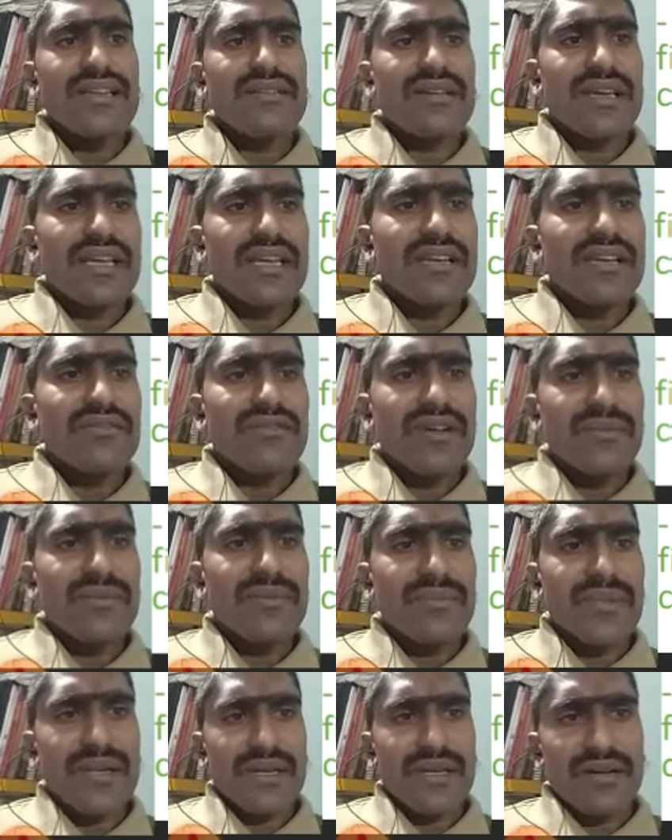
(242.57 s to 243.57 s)
any
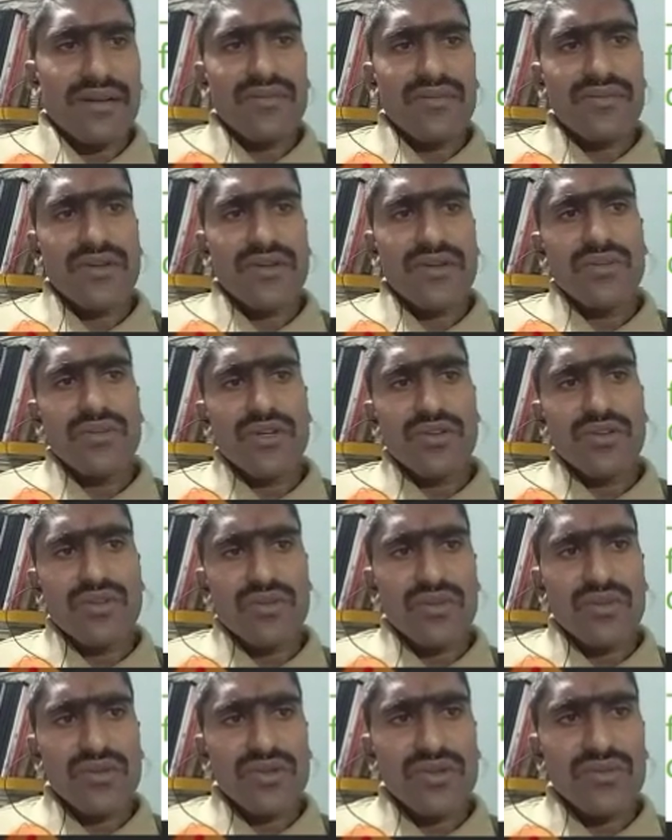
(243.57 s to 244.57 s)
one pair of human
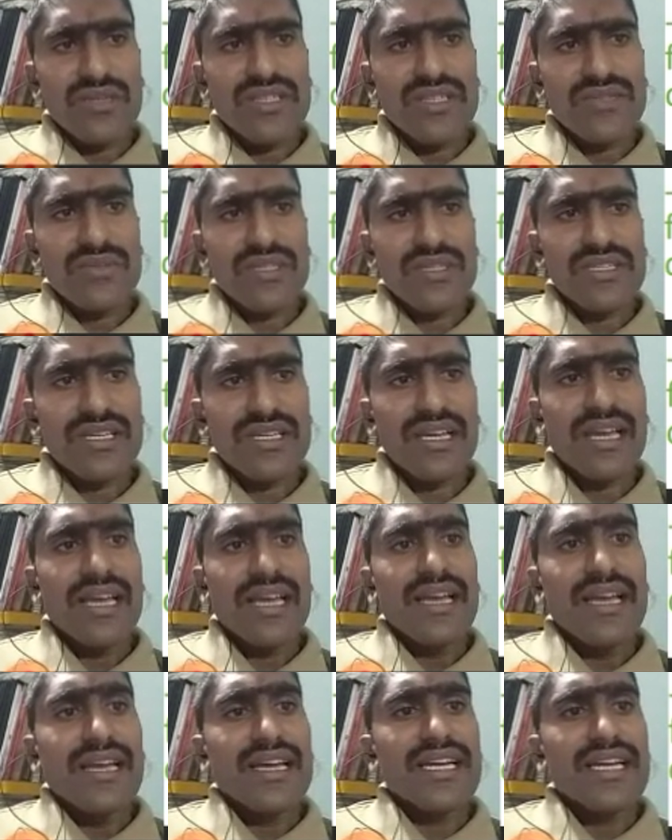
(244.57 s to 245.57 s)
chromosome is missing,
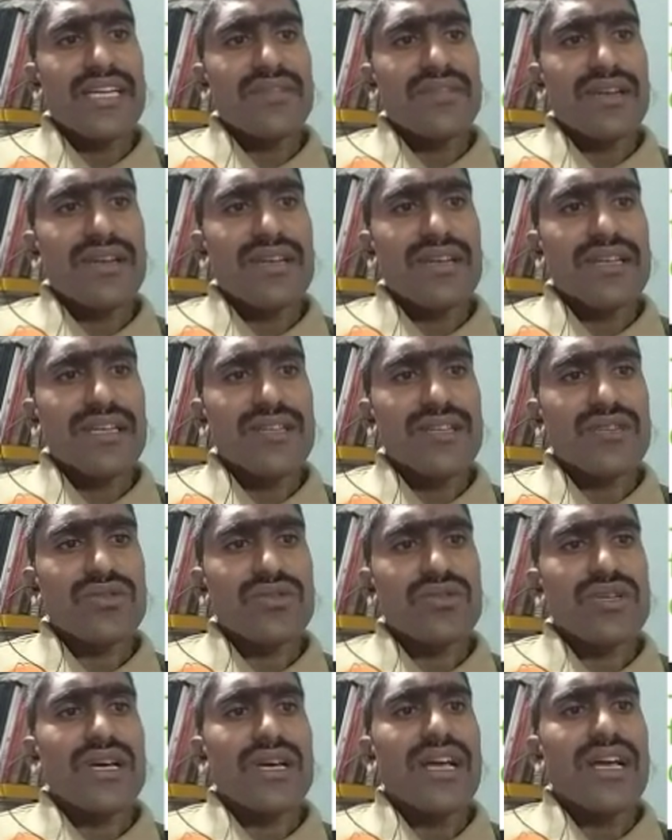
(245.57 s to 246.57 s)
it will lead
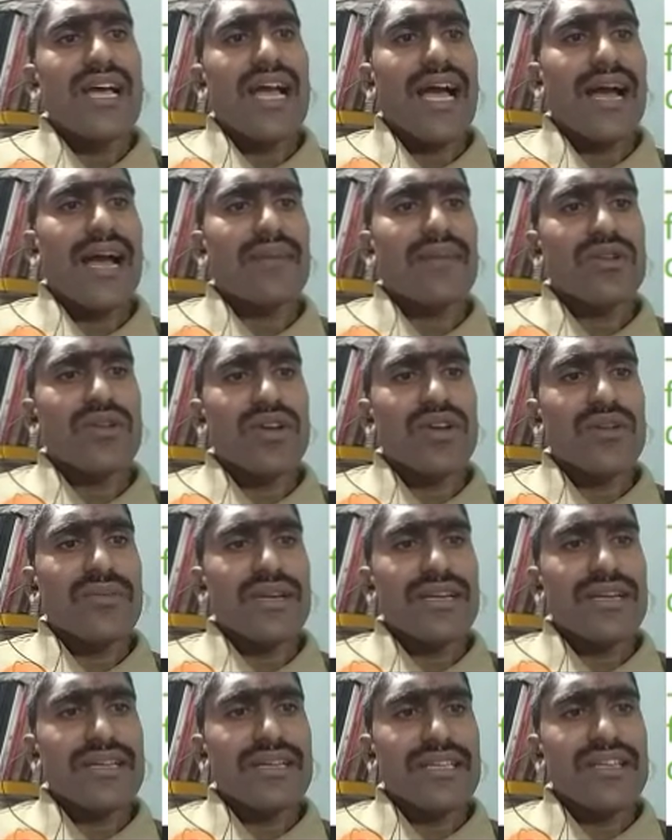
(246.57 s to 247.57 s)
to the
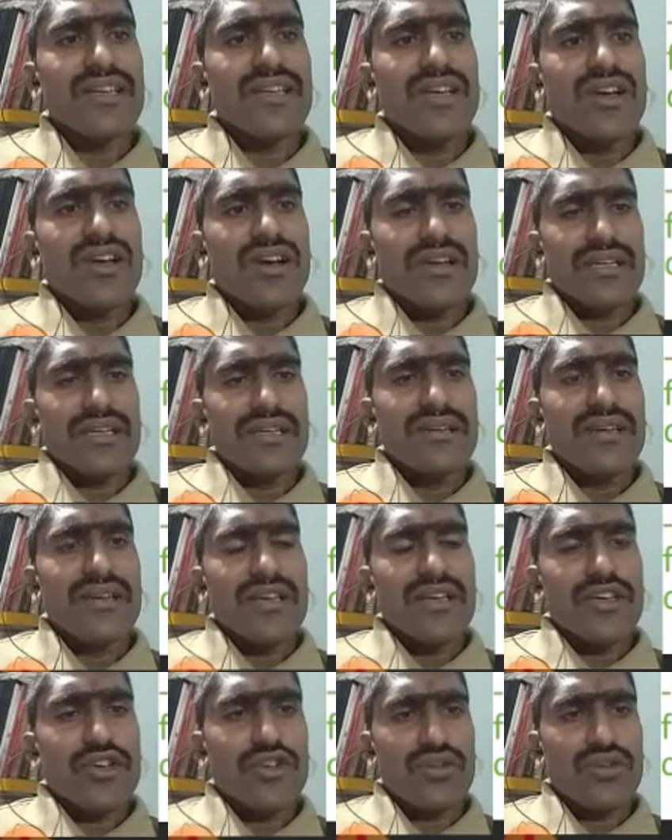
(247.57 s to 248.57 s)
abnormality in
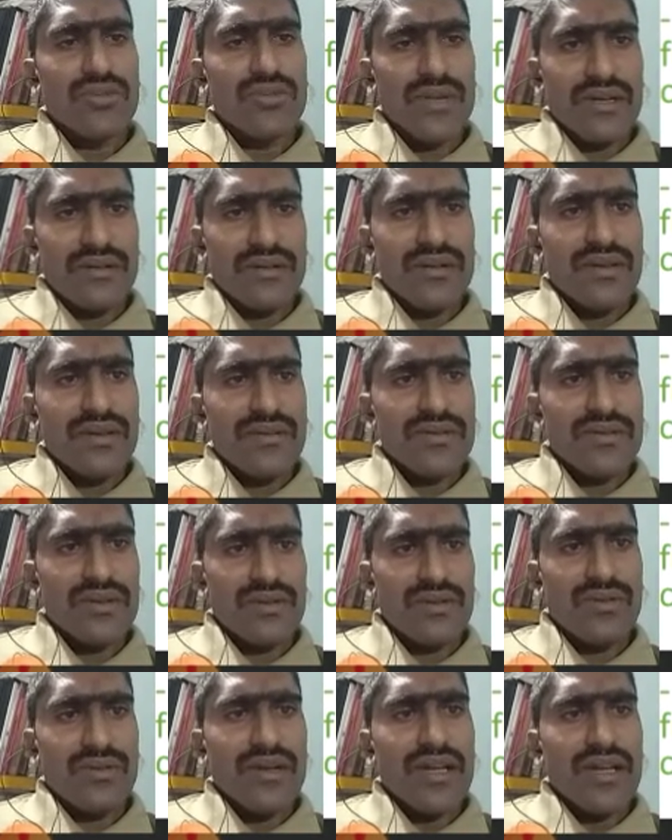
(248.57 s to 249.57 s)
human
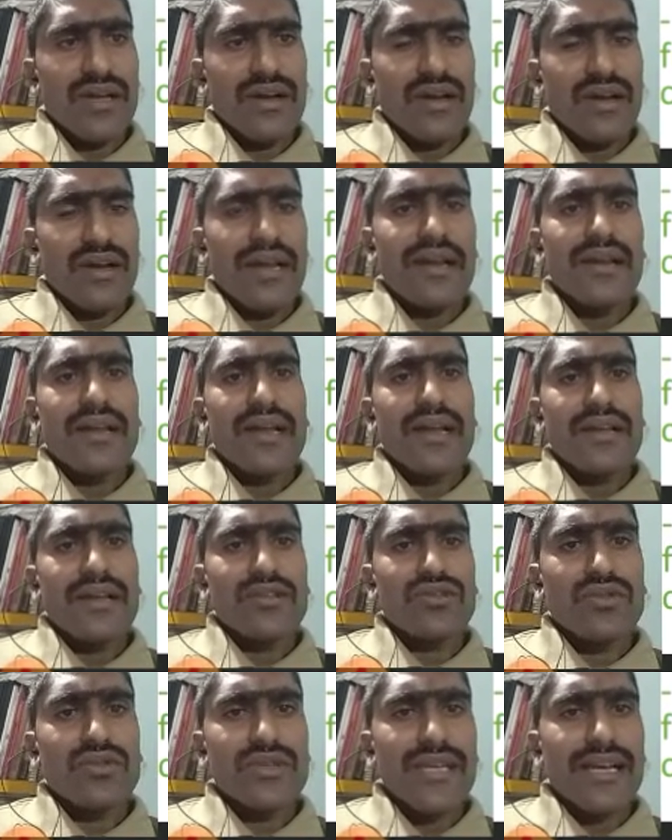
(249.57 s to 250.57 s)
genome. Right?
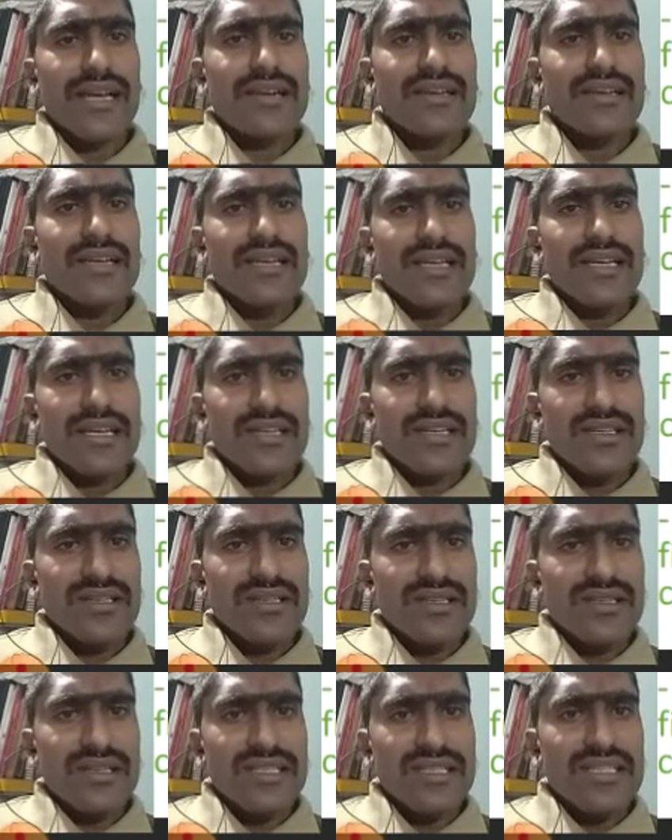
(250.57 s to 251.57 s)
So that it
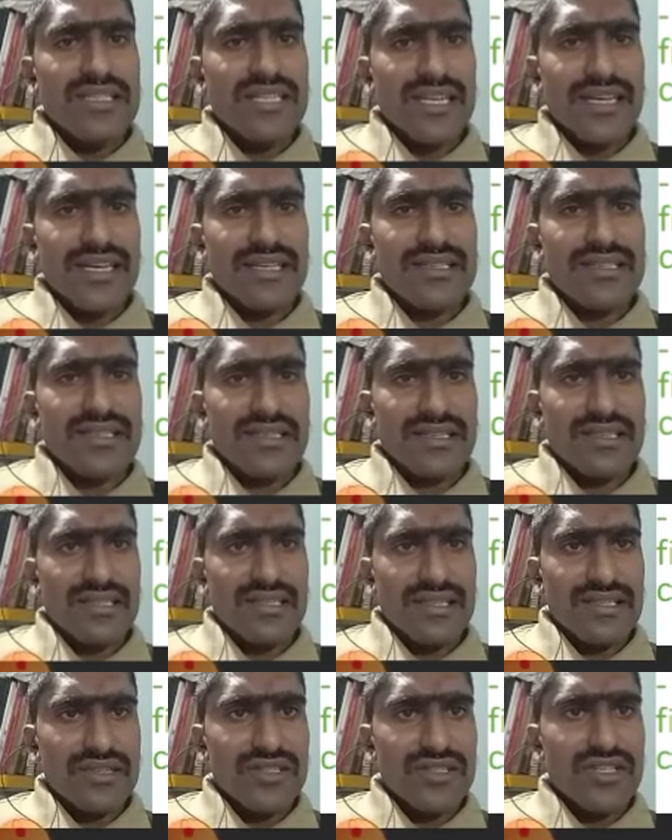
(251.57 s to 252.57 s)
checks,
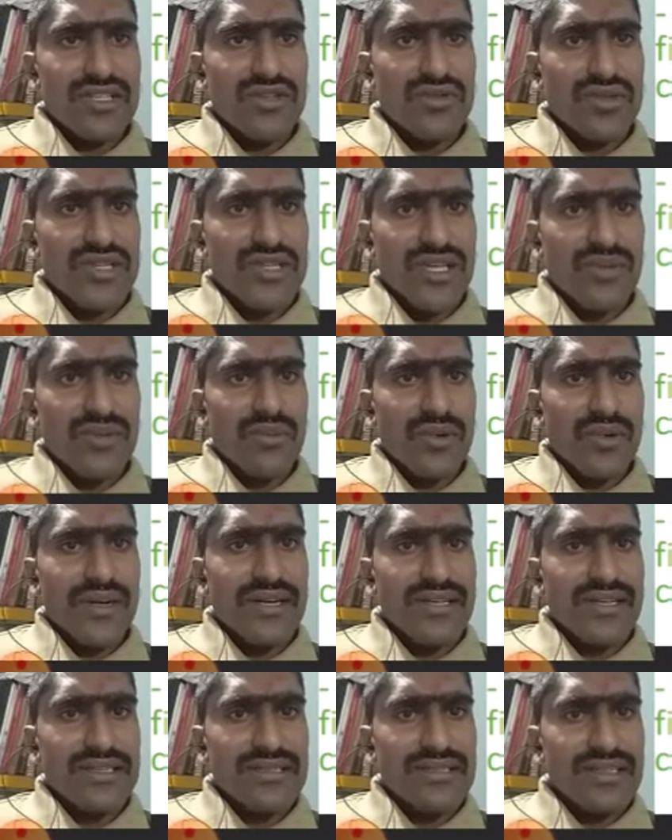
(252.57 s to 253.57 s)
this G2
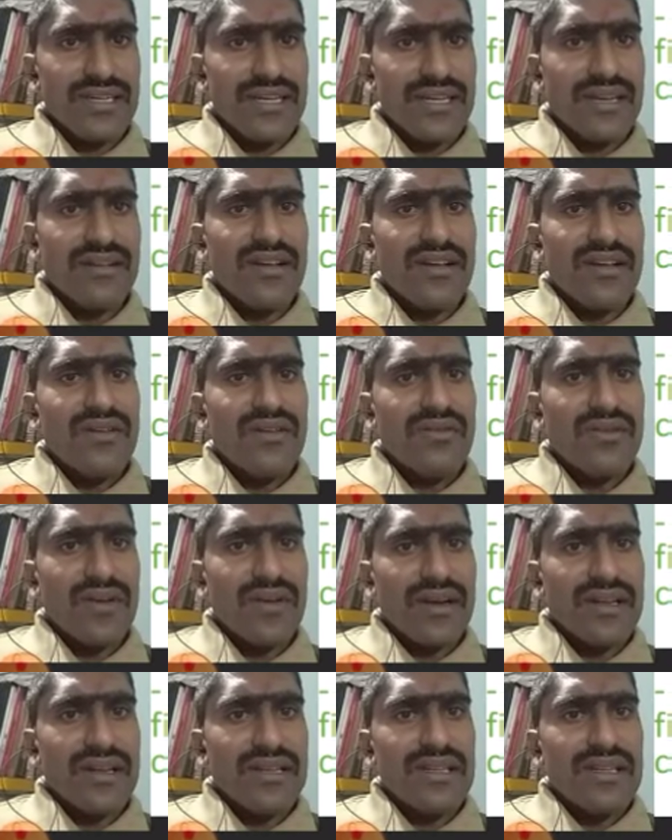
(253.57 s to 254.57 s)
checkpoint is there
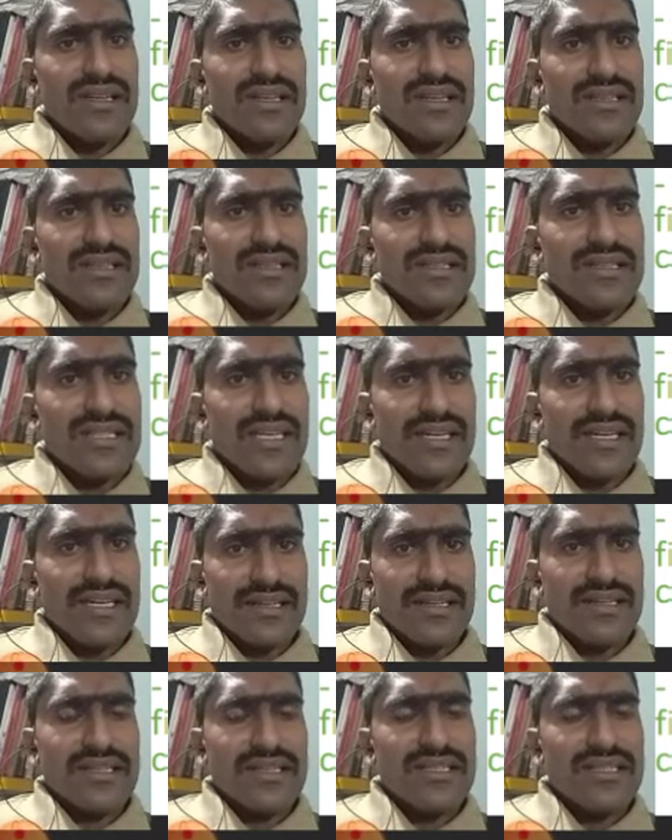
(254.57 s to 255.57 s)
for the
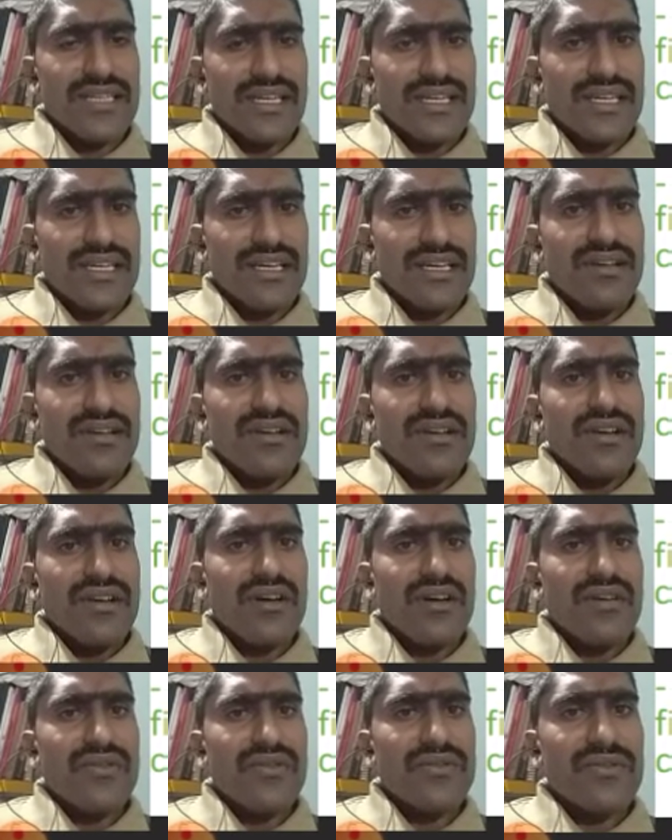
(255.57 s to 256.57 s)
checking
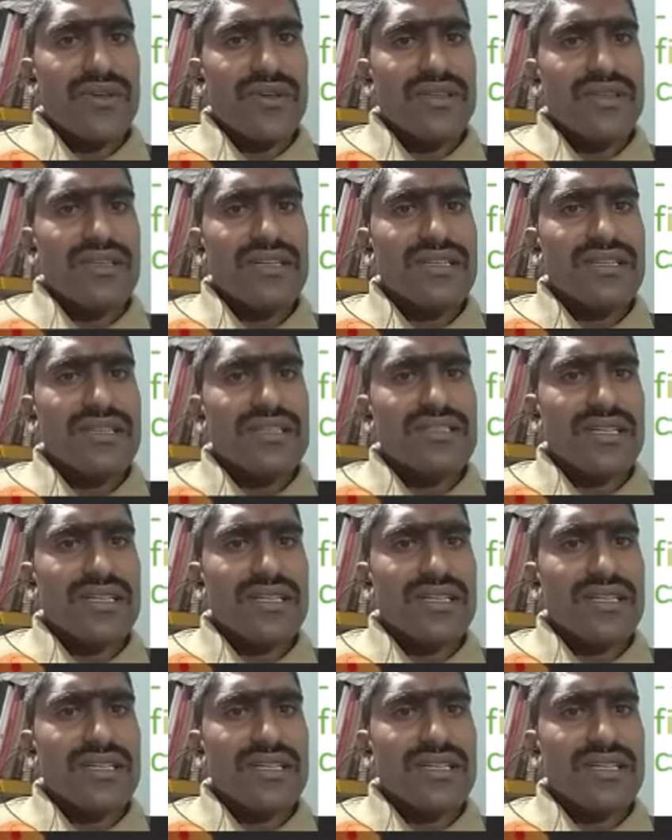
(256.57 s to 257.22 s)
of whether the